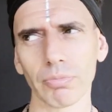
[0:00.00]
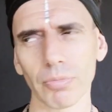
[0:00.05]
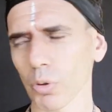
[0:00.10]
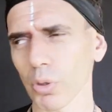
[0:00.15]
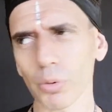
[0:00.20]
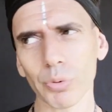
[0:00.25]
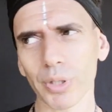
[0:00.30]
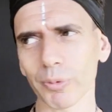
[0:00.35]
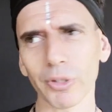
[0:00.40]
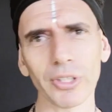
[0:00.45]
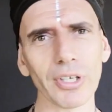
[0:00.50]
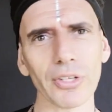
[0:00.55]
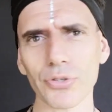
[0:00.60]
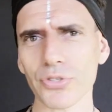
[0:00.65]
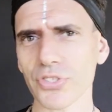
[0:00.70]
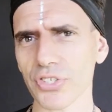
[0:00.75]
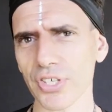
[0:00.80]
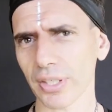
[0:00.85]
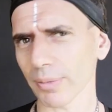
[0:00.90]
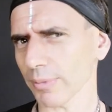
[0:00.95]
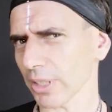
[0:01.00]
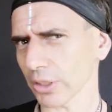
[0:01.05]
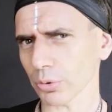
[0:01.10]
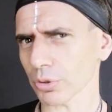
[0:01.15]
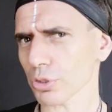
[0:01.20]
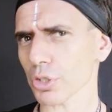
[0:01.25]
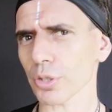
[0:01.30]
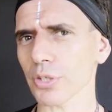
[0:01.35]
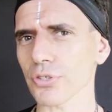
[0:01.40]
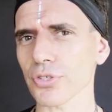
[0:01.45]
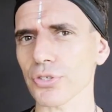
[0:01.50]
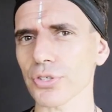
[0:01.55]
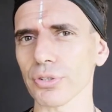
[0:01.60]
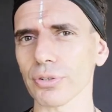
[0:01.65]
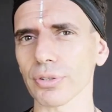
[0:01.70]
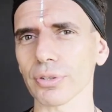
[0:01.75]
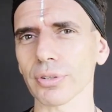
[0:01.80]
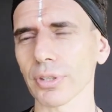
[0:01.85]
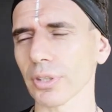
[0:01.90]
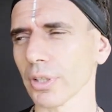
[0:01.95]
All women are the same, I don't trust
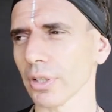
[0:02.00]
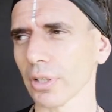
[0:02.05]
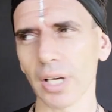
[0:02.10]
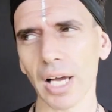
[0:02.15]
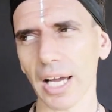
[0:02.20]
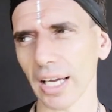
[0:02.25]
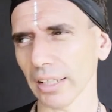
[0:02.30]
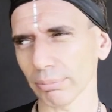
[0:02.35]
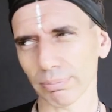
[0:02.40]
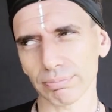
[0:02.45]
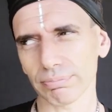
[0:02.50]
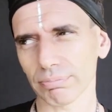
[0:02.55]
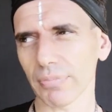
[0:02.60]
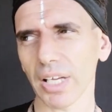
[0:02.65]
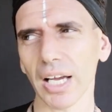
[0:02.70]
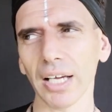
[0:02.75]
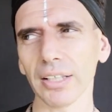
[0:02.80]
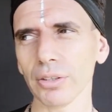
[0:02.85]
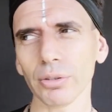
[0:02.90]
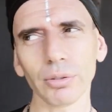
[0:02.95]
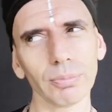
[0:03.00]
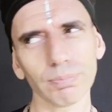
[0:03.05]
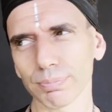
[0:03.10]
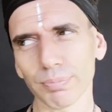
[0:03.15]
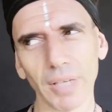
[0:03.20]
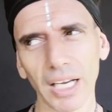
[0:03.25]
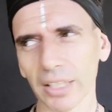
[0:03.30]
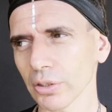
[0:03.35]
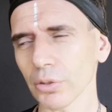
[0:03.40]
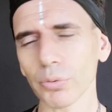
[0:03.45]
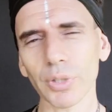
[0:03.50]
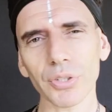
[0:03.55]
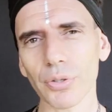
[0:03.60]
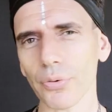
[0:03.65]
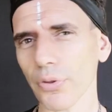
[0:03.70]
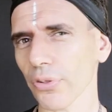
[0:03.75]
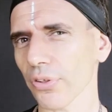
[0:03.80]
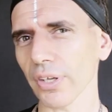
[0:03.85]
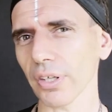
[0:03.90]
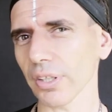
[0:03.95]
you. I, I, know, I know what
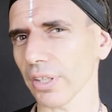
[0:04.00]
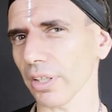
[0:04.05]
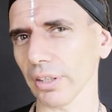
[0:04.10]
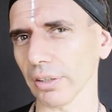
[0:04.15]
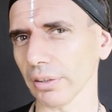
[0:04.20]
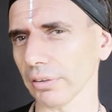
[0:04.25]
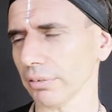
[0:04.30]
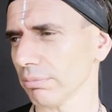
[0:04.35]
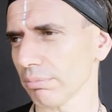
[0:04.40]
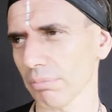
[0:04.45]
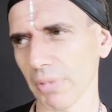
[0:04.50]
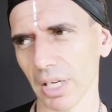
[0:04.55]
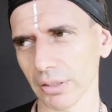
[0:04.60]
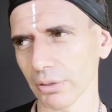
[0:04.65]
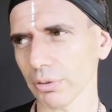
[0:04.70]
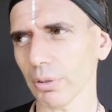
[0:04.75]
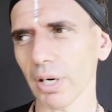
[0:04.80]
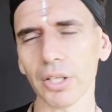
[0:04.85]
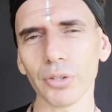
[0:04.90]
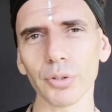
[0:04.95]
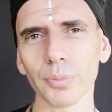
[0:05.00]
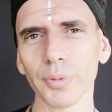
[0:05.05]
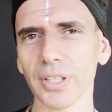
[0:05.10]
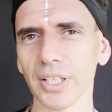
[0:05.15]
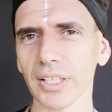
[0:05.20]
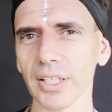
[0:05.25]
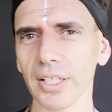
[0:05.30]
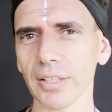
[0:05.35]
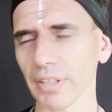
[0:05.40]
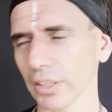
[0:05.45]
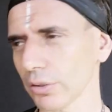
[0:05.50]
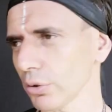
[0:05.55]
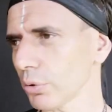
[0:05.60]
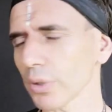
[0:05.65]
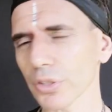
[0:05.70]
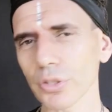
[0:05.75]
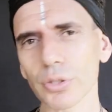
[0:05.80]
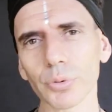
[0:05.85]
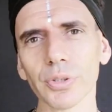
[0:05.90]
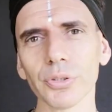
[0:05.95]
you're thinking. I know how you behave. I know
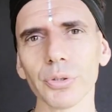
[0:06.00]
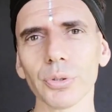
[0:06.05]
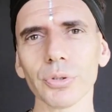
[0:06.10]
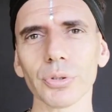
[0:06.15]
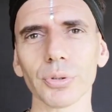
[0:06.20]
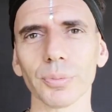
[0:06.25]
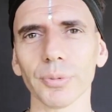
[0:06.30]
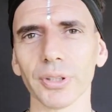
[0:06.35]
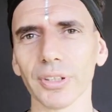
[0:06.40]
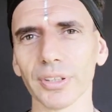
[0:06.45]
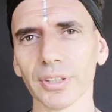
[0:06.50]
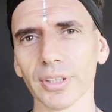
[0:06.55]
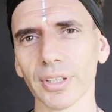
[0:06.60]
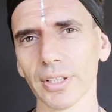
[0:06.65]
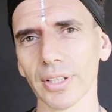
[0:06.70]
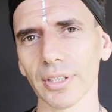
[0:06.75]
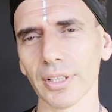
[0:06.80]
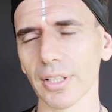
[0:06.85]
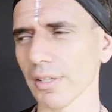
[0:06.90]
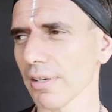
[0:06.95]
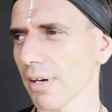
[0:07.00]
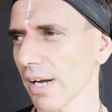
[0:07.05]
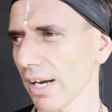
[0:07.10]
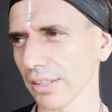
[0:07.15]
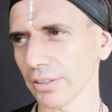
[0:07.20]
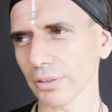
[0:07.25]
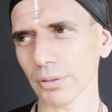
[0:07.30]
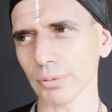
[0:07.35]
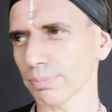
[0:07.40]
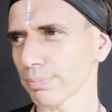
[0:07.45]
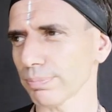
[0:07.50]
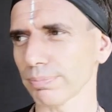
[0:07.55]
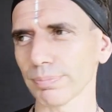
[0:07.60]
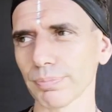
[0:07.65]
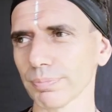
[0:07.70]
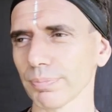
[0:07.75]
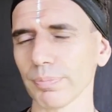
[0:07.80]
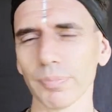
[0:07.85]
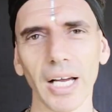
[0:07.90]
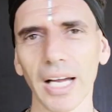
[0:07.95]
what you will do to me. I know,
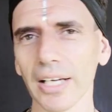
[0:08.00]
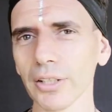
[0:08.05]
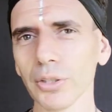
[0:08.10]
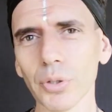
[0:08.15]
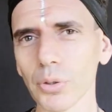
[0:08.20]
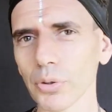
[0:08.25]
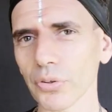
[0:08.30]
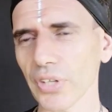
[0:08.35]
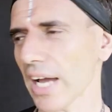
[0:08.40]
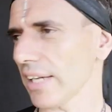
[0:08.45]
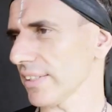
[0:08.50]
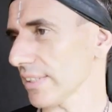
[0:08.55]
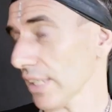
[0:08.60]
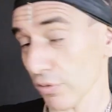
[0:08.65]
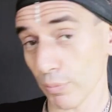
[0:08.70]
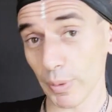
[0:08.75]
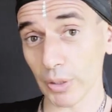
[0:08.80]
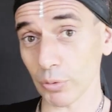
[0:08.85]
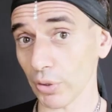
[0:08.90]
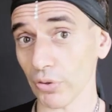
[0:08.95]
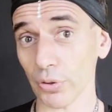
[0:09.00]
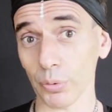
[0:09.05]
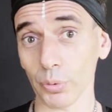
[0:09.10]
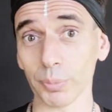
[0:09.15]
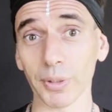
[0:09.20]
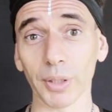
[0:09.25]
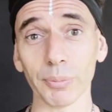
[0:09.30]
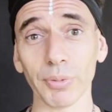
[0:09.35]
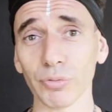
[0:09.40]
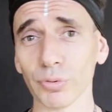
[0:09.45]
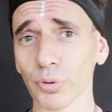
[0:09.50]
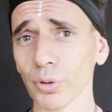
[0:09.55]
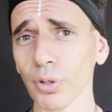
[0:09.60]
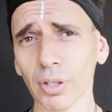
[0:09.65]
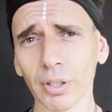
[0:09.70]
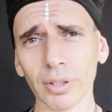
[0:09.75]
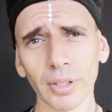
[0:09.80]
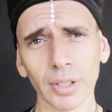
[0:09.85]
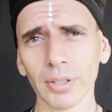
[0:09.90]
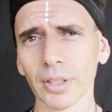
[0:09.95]
I know all that. I've been with a woman
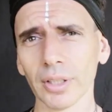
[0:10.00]
before.